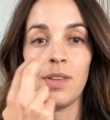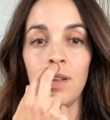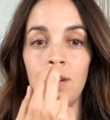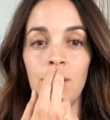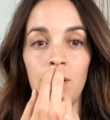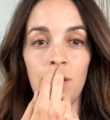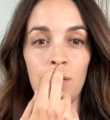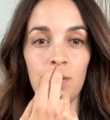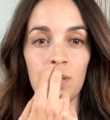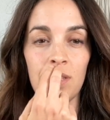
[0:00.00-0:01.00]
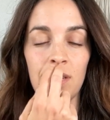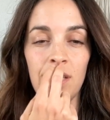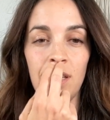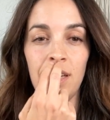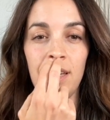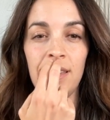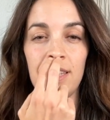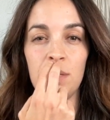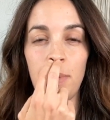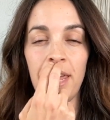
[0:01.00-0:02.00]
Under the nose.
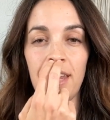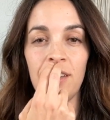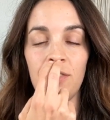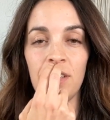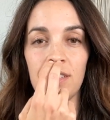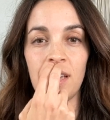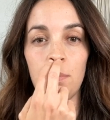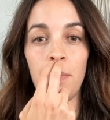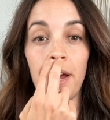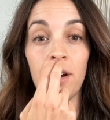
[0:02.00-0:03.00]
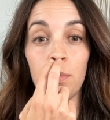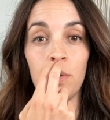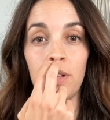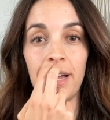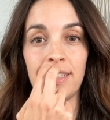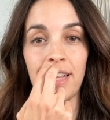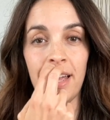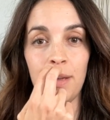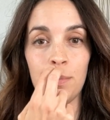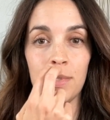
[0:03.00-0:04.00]
This pain feels unbearable at
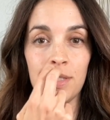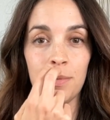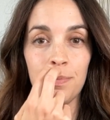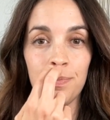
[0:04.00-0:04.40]
times.